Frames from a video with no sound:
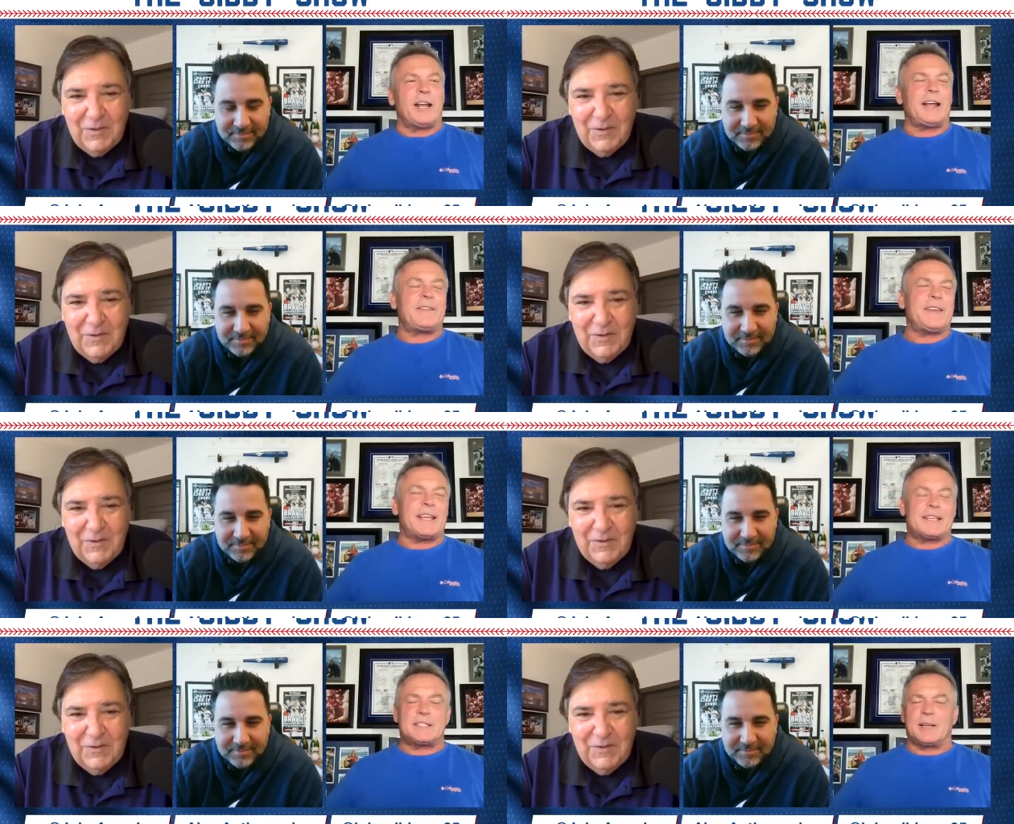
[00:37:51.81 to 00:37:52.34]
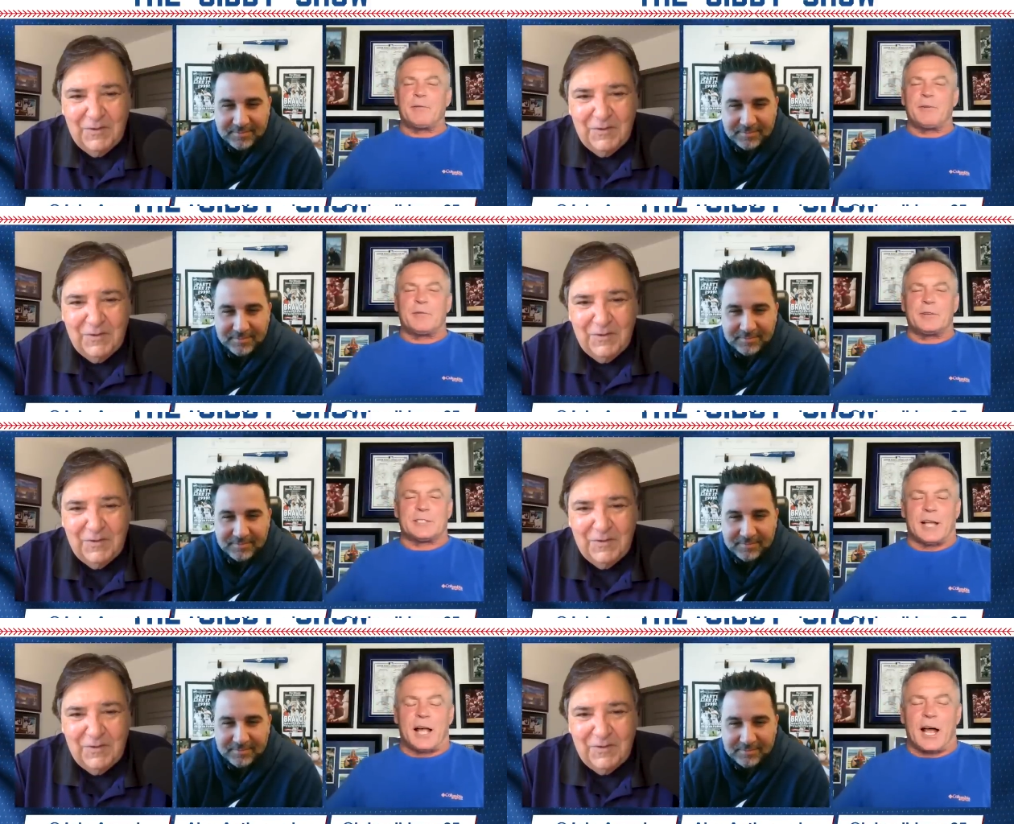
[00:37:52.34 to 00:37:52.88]
Speaker 1: and I think some of
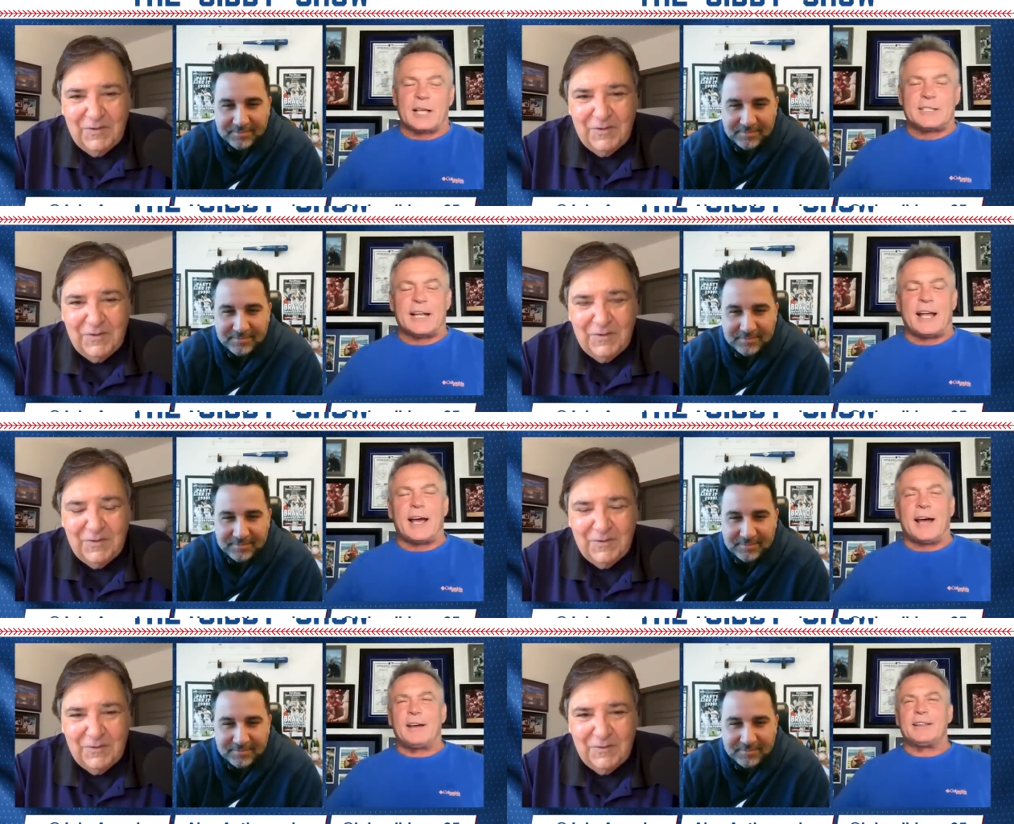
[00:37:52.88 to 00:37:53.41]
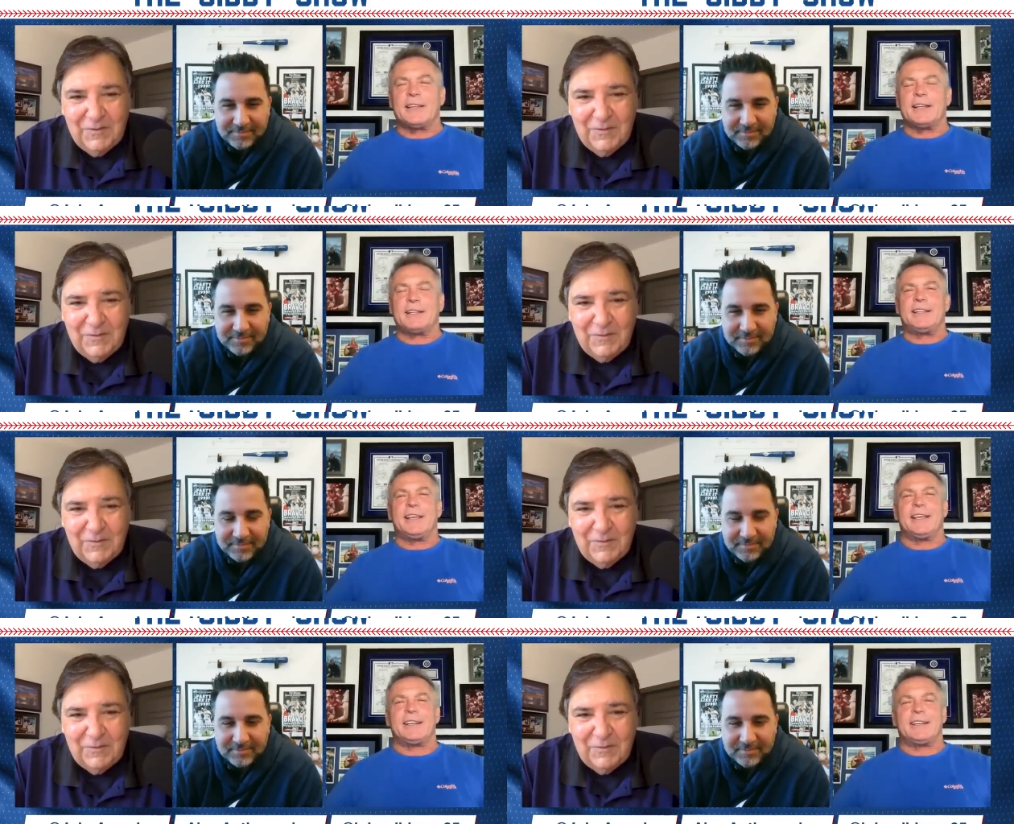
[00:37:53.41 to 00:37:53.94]
it's lost now
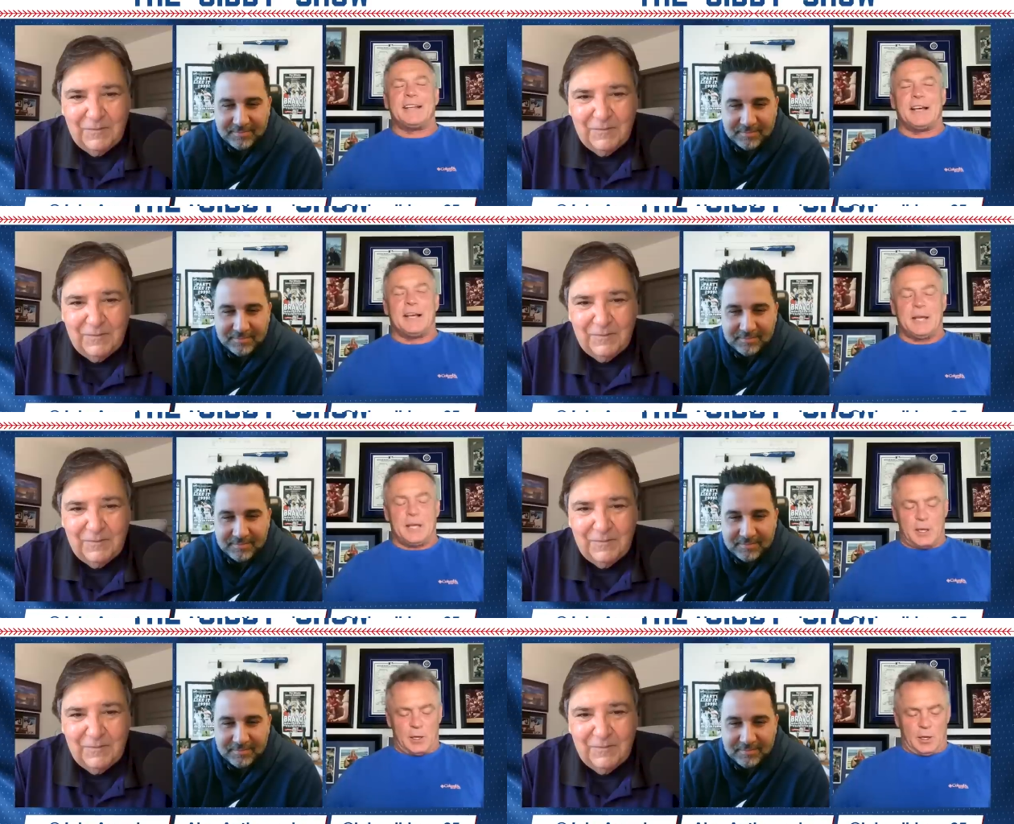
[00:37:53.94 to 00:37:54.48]
that it, uh,